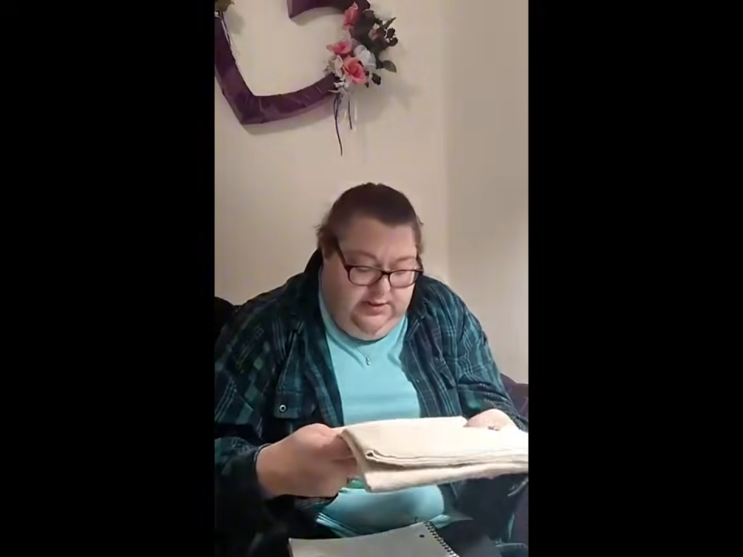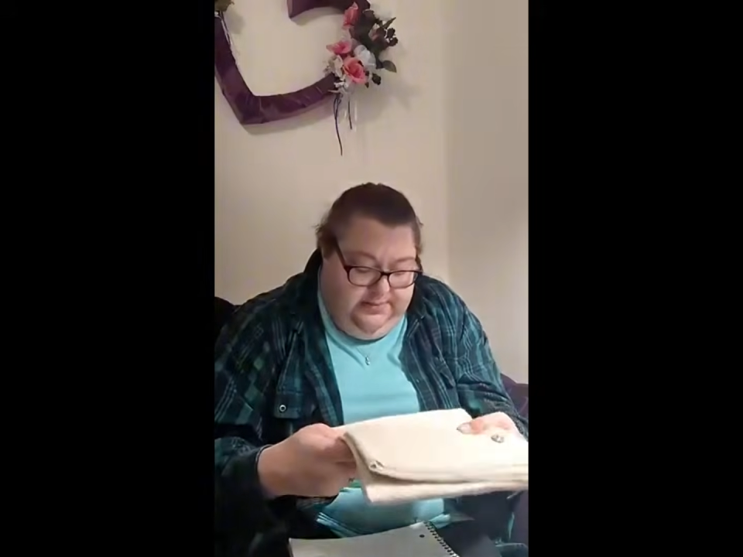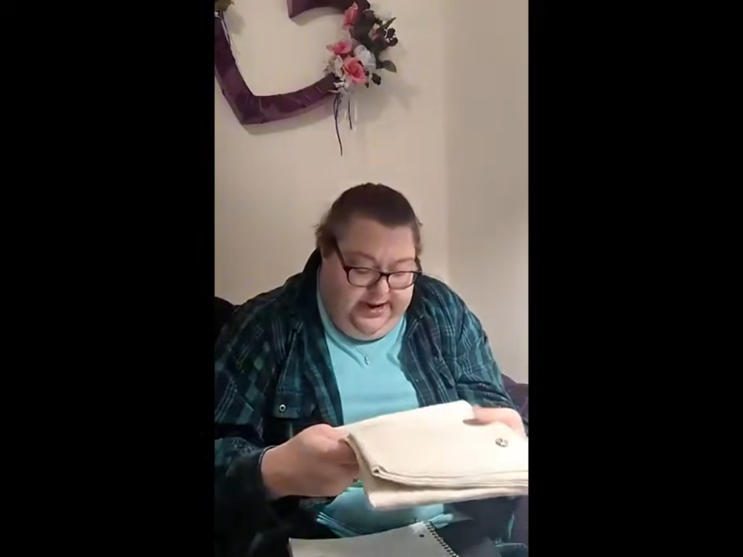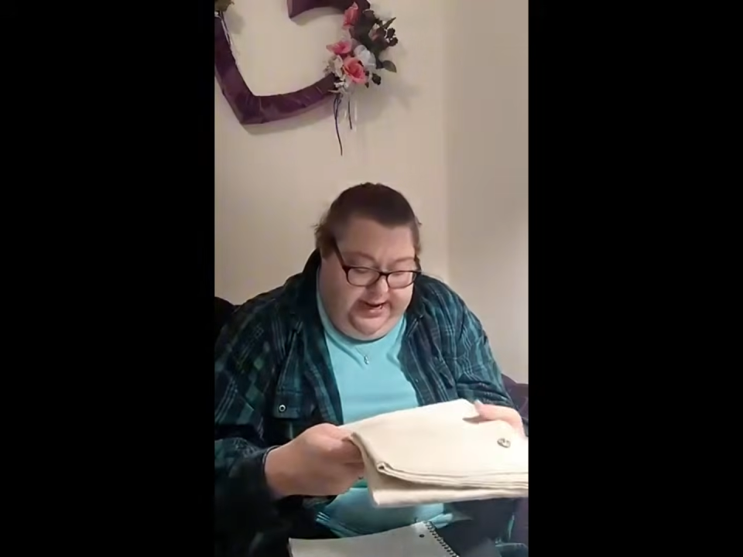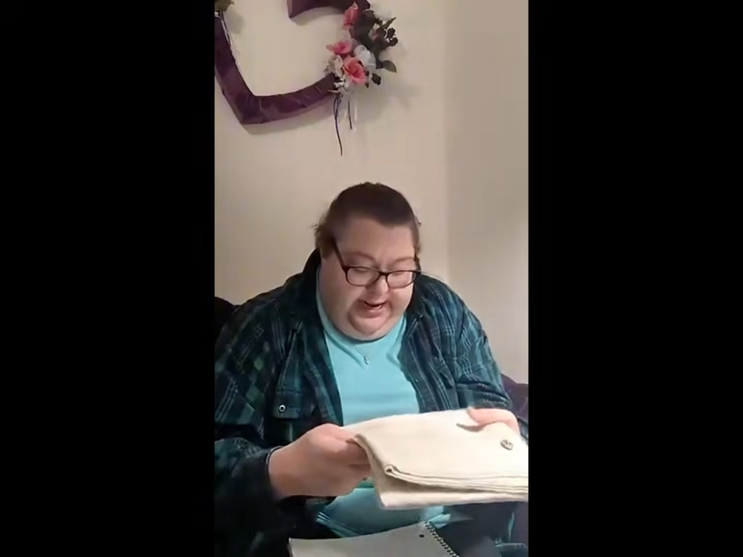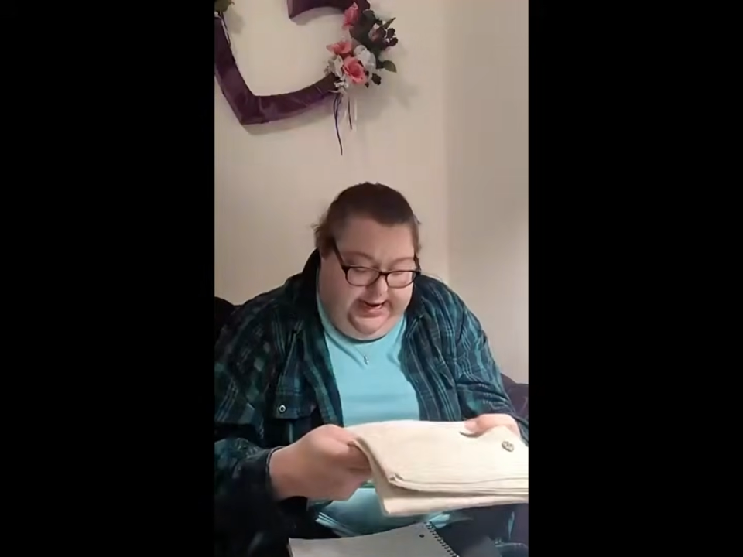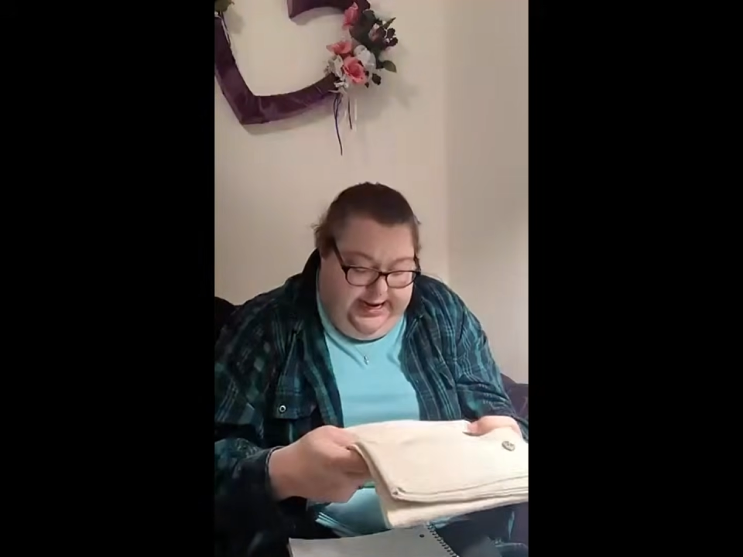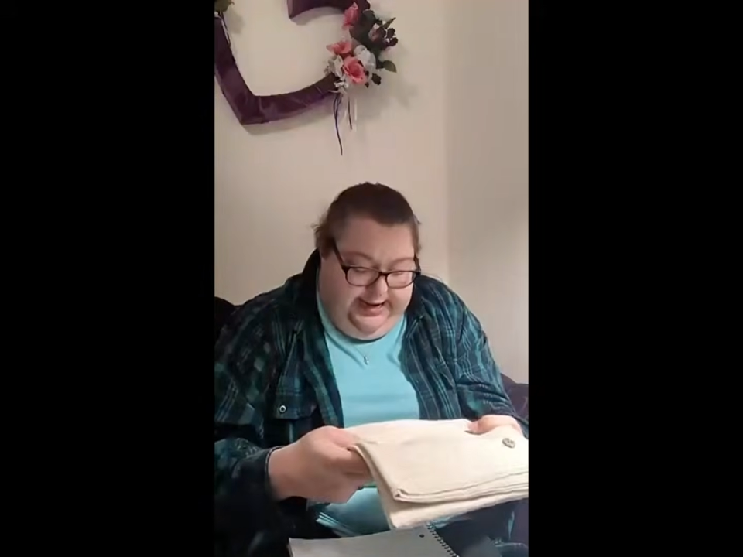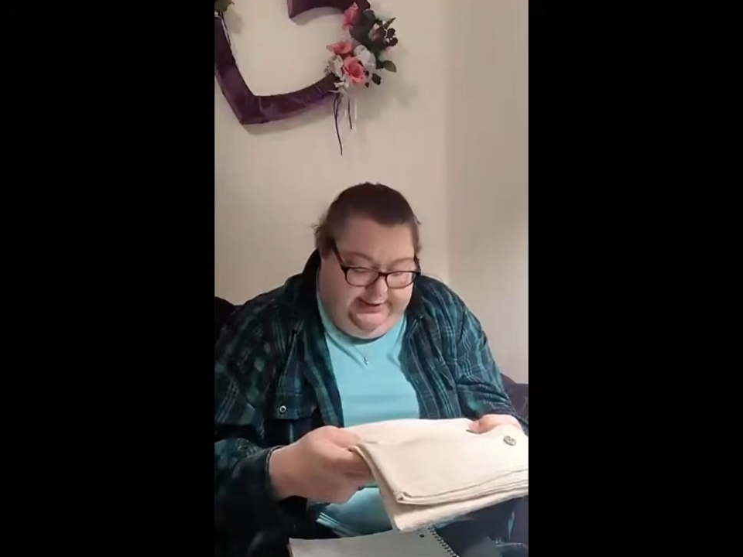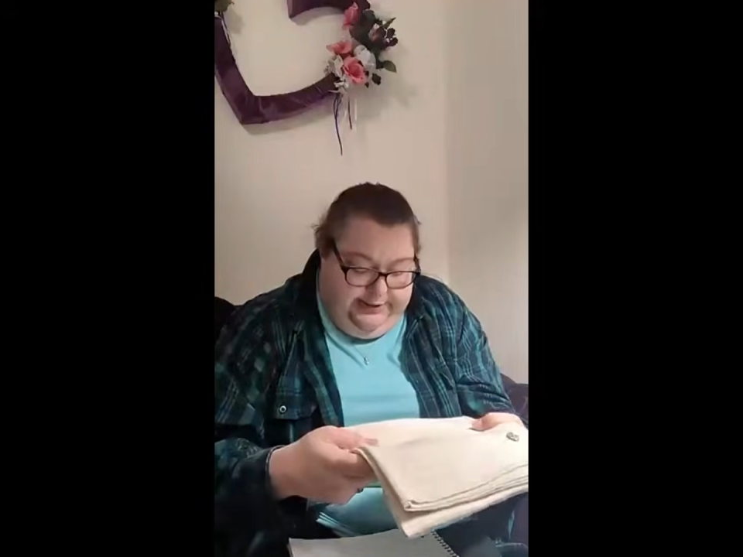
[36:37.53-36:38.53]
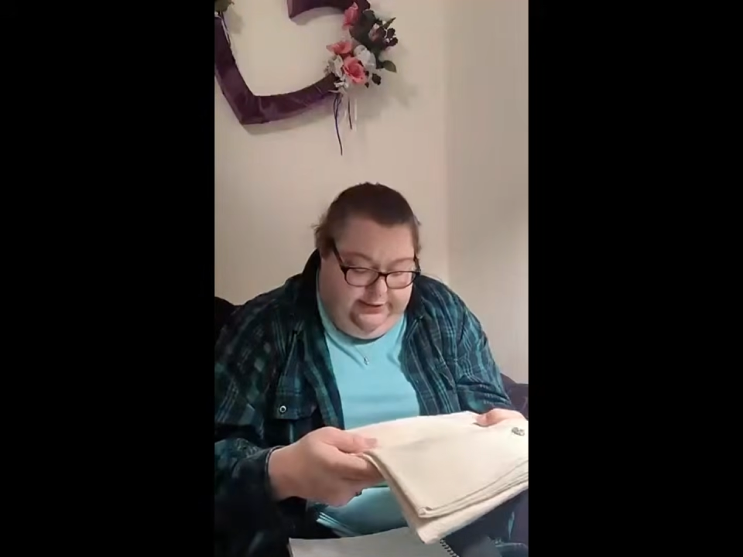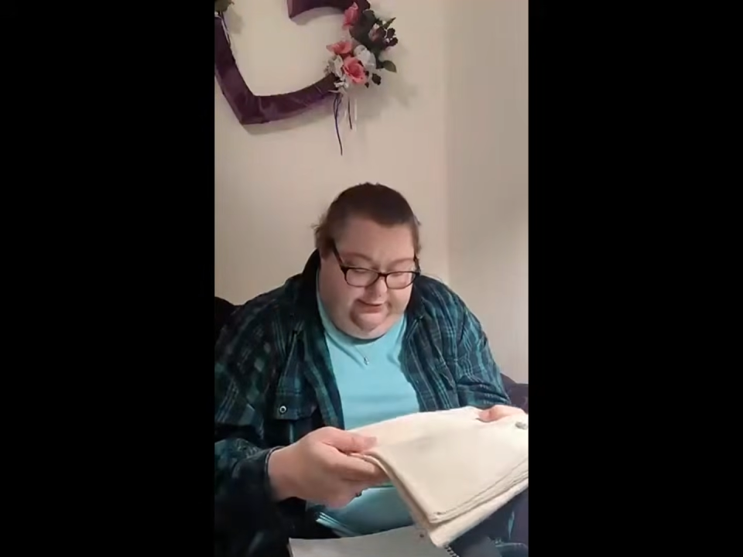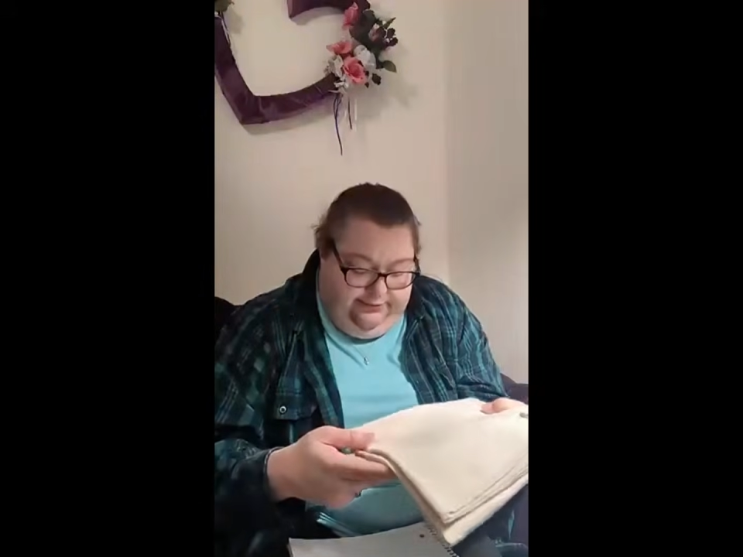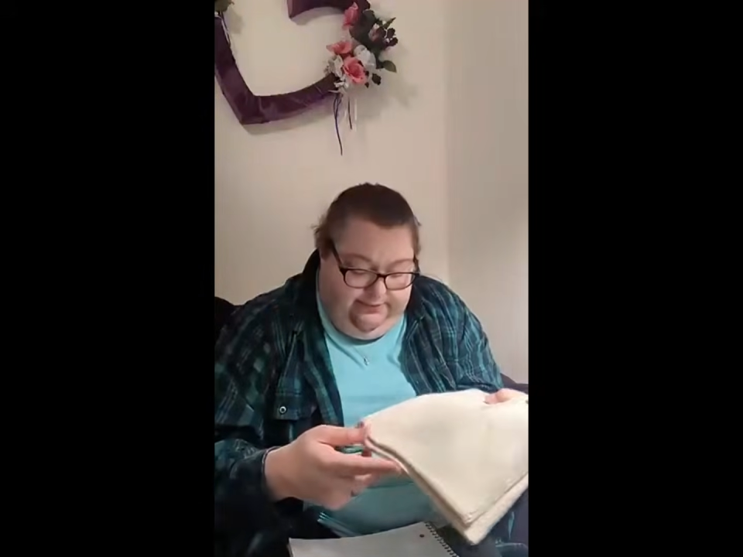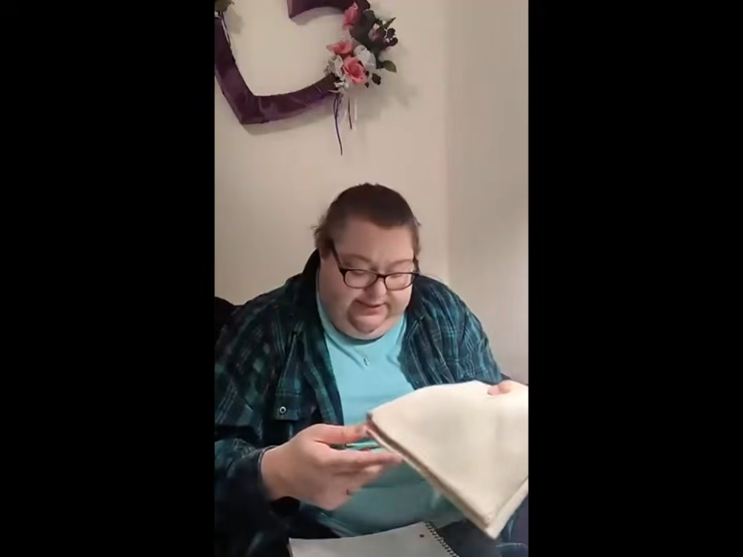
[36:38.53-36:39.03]
by Hello
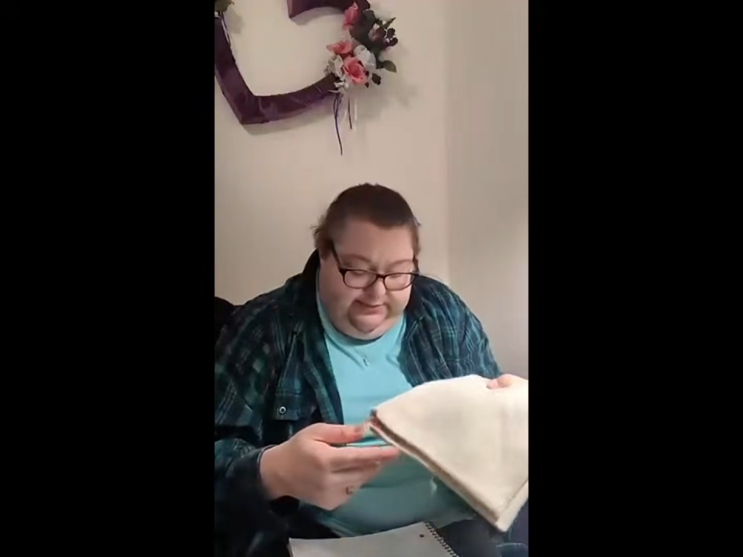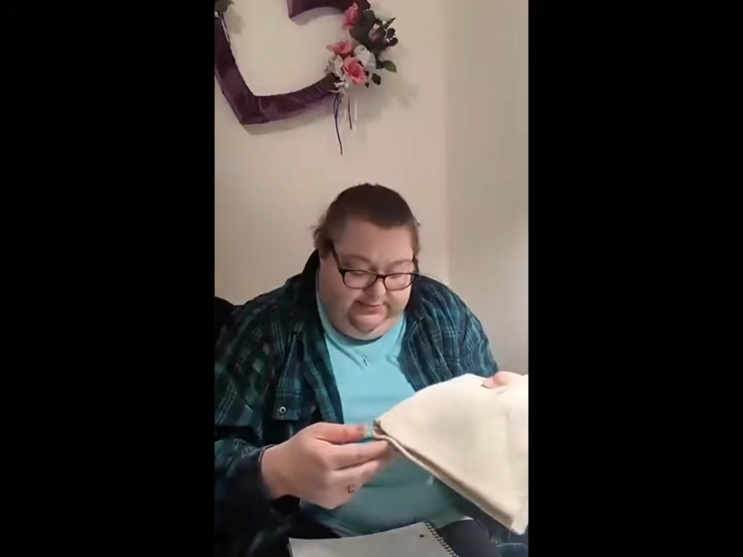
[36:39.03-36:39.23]
from